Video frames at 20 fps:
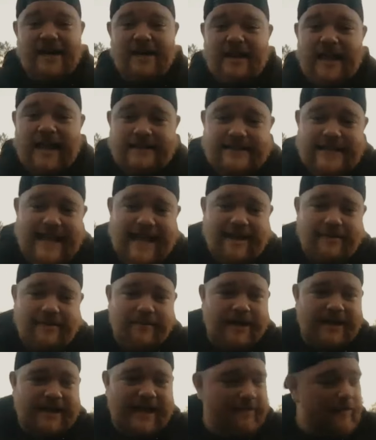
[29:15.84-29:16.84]
there like, damn,
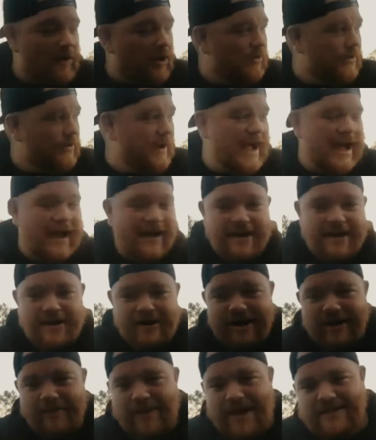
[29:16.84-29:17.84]
I came all the way out here
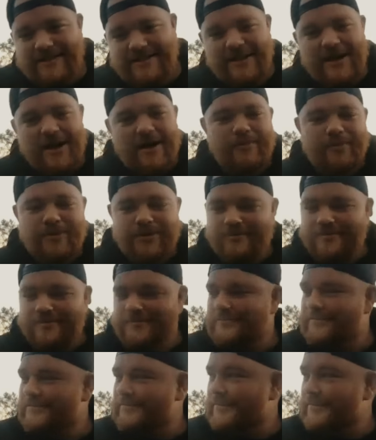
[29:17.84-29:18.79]
and I messed up and